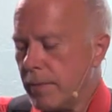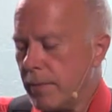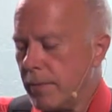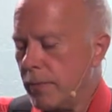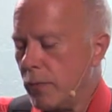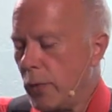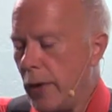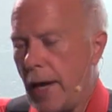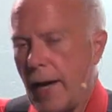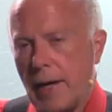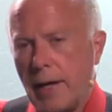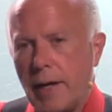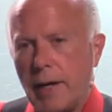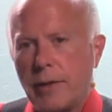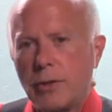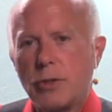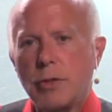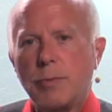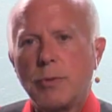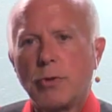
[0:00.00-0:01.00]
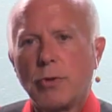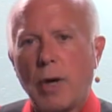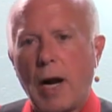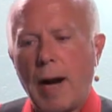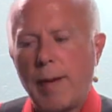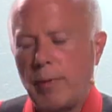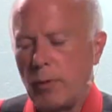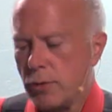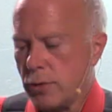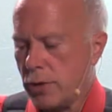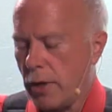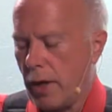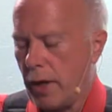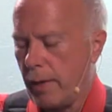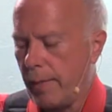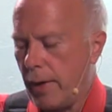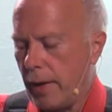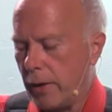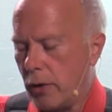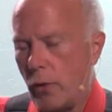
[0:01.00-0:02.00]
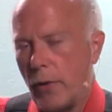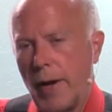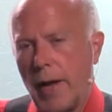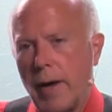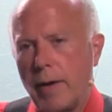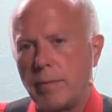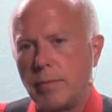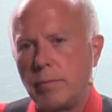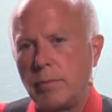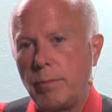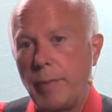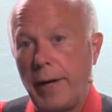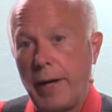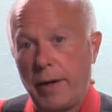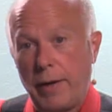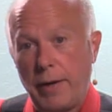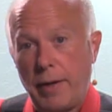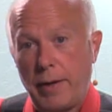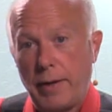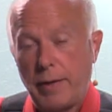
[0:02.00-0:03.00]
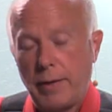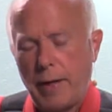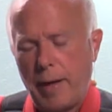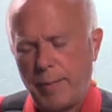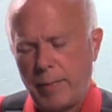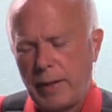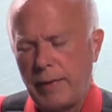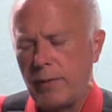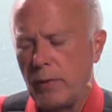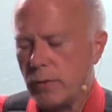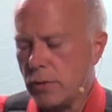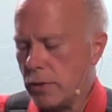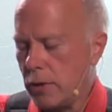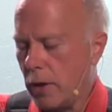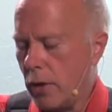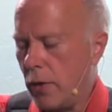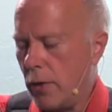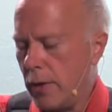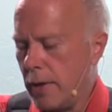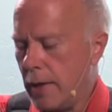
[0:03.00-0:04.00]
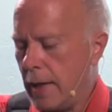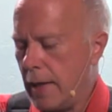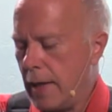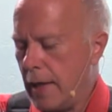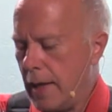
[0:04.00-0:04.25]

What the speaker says: we had another subscriber who was talking about going out bear hunting. I believe he was going.